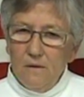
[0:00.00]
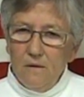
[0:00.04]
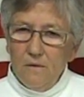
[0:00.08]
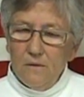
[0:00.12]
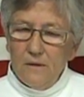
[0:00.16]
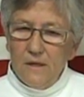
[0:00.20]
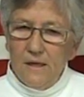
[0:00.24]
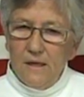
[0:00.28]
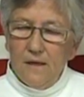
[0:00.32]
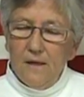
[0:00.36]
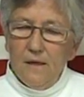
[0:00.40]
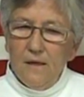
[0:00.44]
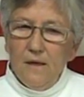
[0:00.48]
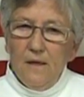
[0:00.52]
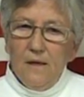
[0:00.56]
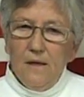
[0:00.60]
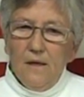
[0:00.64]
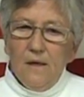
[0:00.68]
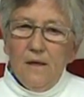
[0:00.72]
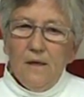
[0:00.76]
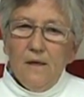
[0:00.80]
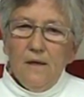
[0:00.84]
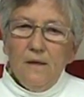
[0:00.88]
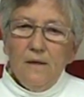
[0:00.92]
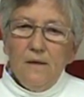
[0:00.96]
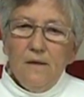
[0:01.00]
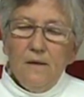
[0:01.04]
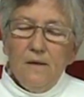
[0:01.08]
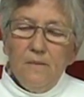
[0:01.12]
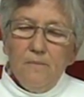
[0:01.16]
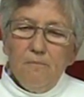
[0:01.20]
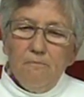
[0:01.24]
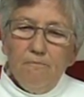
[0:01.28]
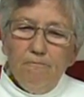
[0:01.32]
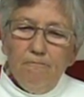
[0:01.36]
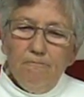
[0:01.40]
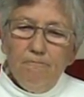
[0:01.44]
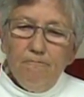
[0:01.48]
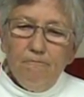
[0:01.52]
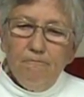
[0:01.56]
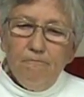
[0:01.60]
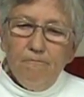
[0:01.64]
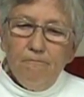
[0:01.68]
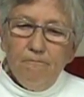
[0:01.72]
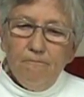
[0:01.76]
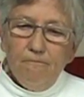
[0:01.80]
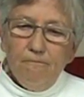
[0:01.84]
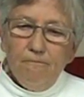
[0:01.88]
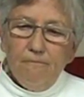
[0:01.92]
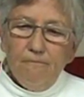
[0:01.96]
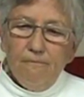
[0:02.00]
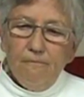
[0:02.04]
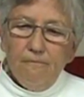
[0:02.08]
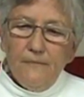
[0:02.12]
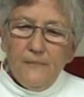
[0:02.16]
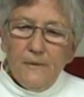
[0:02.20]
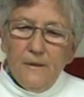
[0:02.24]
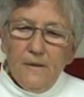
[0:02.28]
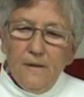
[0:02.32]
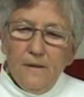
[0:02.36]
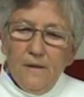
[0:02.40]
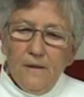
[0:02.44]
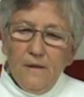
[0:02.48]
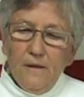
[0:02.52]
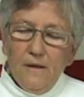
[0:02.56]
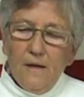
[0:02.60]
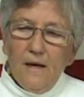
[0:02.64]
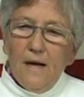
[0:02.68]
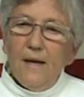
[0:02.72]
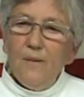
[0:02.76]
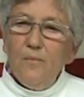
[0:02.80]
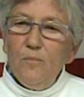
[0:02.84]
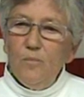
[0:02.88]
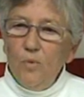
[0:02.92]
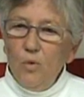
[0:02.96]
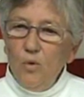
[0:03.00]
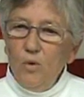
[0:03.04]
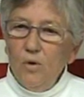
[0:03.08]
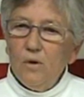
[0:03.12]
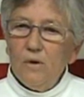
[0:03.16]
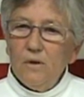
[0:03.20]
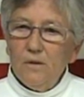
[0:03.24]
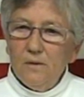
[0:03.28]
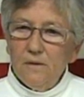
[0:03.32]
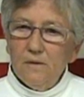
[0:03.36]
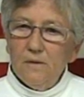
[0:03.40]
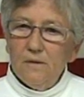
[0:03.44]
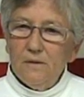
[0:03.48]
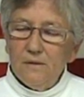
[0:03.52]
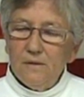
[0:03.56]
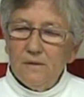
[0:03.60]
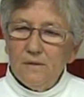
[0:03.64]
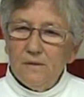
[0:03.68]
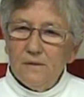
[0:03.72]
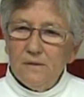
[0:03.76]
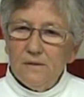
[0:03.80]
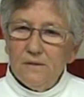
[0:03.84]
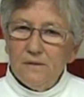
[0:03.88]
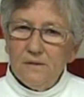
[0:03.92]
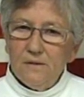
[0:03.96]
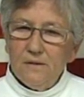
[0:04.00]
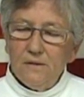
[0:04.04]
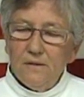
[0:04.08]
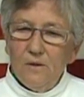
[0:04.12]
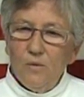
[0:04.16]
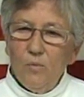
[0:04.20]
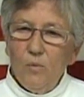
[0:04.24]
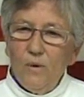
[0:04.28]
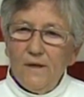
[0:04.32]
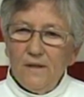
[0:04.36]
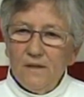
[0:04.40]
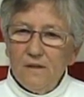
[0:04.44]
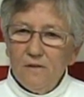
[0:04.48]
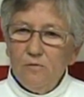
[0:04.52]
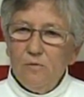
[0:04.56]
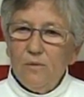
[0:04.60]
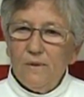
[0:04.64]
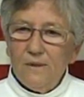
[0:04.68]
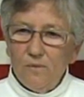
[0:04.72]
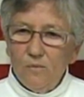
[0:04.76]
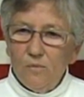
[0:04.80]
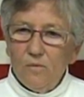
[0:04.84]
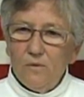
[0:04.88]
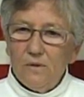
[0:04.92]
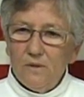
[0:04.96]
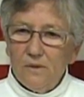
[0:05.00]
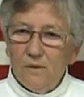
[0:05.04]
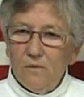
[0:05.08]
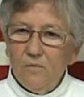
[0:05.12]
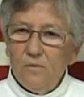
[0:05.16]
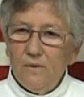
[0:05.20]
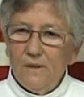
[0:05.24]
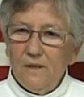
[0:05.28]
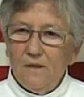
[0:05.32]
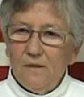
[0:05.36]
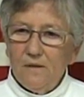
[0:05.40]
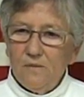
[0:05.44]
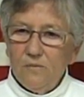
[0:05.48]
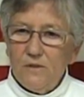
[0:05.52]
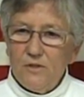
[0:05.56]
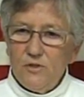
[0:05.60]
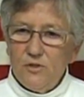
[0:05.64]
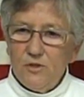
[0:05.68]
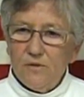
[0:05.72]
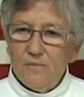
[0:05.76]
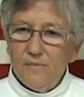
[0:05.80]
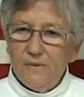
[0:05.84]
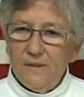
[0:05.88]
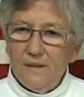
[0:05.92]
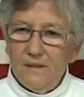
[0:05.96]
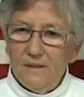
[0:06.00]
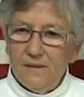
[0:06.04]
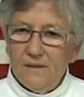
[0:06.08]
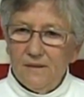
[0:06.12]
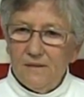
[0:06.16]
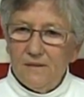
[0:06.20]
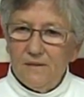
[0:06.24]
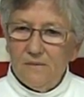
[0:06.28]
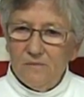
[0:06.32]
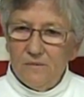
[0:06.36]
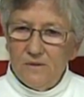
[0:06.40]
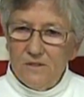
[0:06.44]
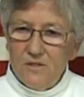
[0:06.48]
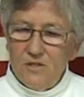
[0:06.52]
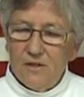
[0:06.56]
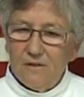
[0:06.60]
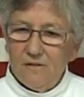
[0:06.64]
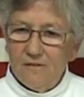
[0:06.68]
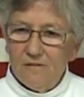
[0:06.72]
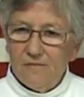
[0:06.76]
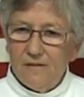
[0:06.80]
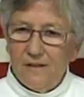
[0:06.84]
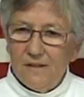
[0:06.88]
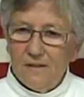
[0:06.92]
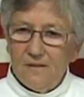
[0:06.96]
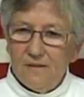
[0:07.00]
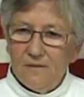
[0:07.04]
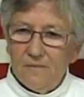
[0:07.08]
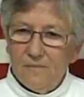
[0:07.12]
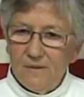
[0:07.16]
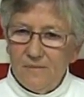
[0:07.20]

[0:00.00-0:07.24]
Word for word: okay. Um, I'm more uh, aware of what uh, went on with Germany than with Czechoslovakia.